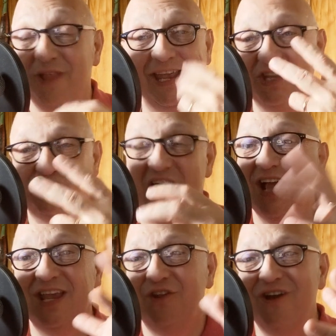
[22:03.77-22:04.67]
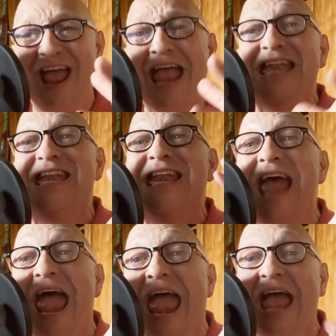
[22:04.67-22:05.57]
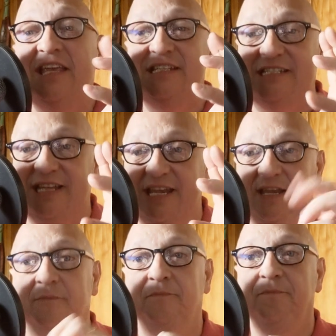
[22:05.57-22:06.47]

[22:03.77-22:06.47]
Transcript: They get soggy. They're nasty.